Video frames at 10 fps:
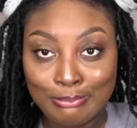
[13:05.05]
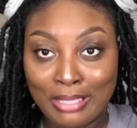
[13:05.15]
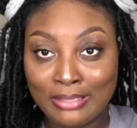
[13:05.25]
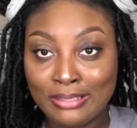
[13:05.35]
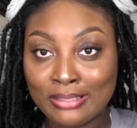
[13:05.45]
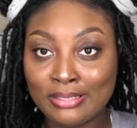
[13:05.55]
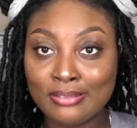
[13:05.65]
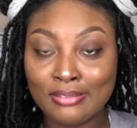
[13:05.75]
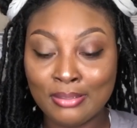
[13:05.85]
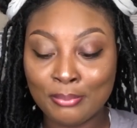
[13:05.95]
I looked
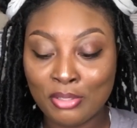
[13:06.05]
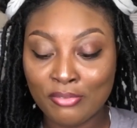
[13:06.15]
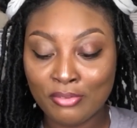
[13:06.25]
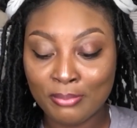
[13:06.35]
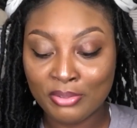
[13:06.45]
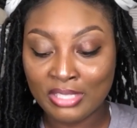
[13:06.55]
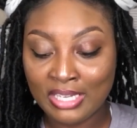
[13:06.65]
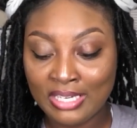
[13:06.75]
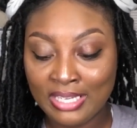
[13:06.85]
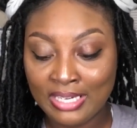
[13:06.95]
on
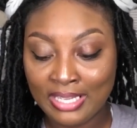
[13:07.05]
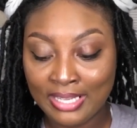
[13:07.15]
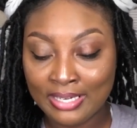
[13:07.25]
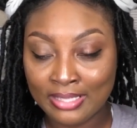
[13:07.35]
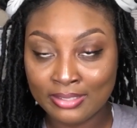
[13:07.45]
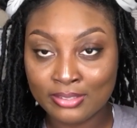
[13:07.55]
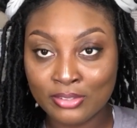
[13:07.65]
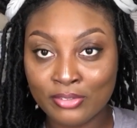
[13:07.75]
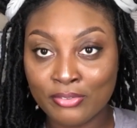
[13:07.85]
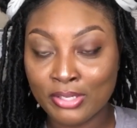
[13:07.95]
Parfumo.net and I looked
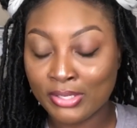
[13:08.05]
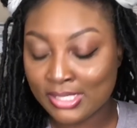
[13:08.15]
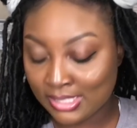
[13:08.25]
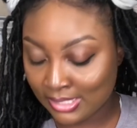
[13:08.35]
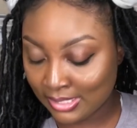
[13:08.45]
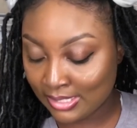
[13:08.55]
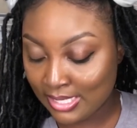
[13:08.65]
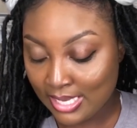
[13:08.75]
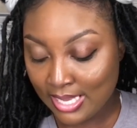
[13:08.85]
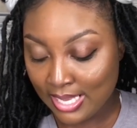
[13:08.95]
on Fragrantica,
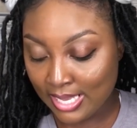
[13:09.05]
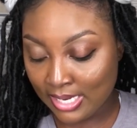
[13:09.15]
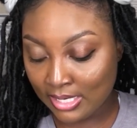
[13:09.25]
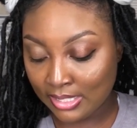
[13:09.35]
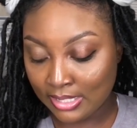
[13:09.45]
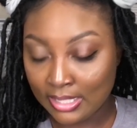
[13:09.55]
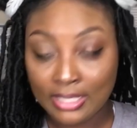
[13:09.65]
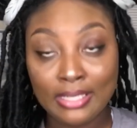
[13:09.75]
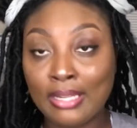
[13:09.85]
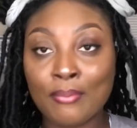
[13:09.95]
and
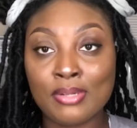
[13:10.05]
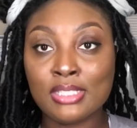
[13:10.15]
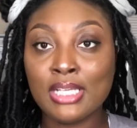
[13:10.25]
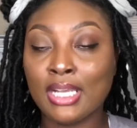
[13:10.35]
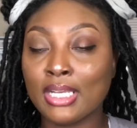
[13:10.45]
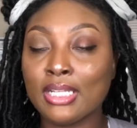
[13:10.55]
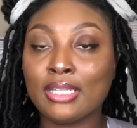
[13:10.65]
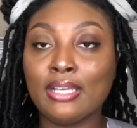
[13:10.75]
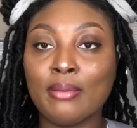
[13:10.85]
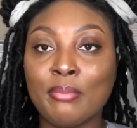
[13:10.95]
they weren't saying anything.